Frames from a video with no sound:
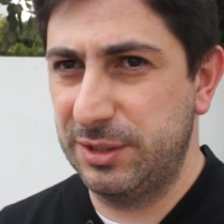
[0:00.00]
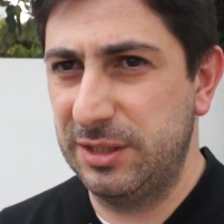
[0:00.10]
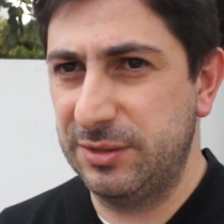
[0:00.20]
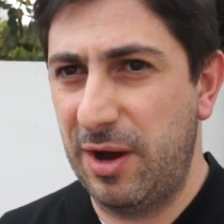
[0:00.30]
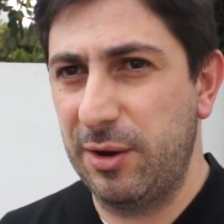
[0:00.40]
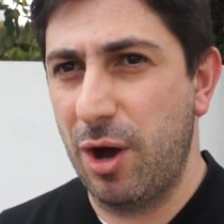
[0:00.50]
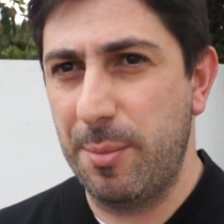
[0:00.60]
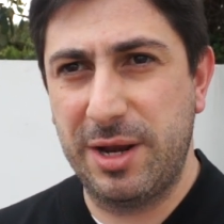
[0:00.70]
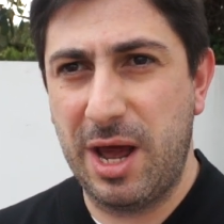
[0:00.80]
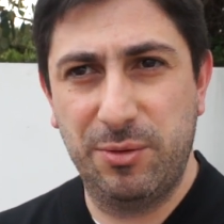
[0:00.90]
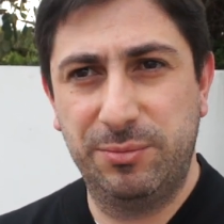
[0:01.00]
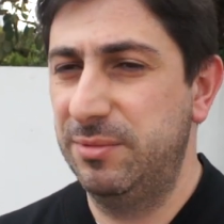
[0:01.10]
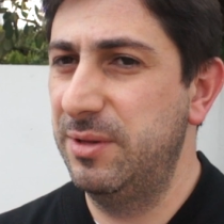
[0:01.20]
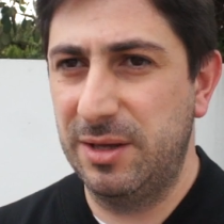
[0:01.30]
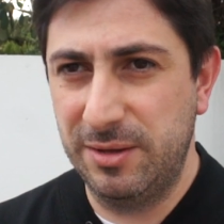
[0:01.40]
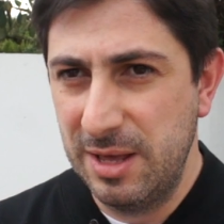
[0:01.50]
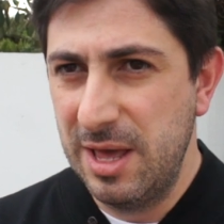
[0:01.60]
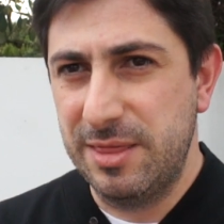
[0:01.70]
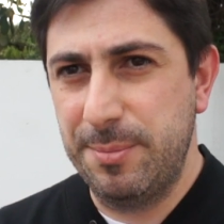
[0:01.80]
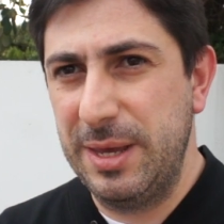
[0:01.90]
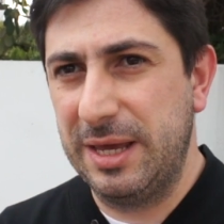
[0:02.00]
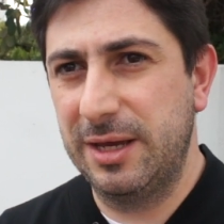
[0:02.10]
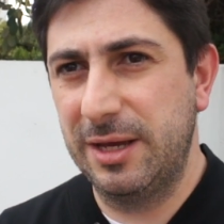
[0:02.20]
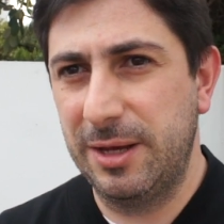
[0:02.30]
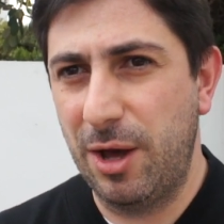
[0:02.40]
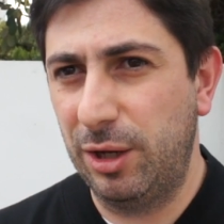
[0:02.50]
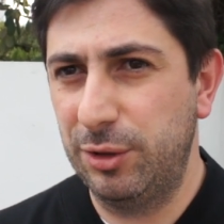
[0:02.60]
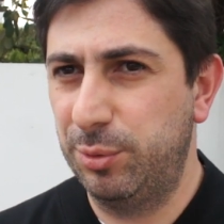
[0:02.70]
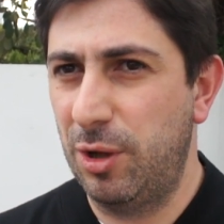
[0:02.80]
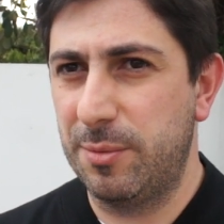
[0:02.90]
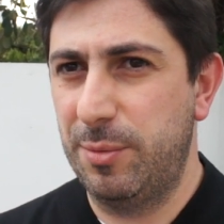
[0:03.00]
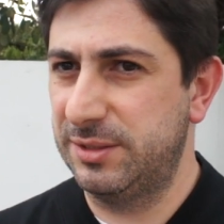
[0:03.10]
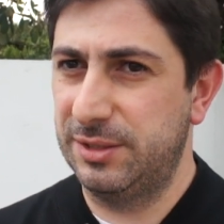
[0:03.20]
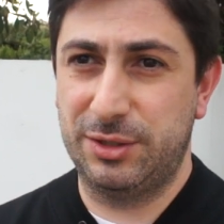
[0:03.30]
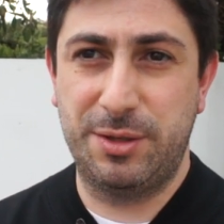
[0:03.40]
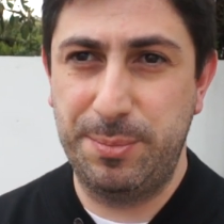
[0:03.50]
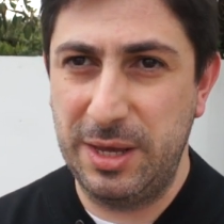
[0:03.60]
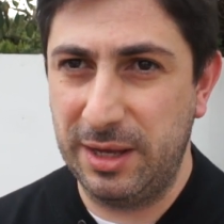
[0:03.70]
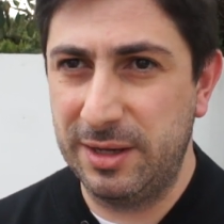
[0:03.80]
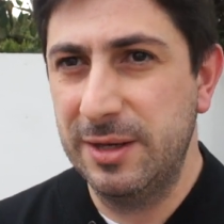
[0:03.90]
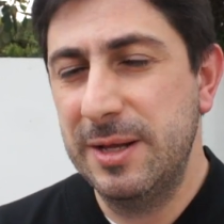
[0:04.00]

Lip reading: It's very common now, the big Hollywood blockbusters or the big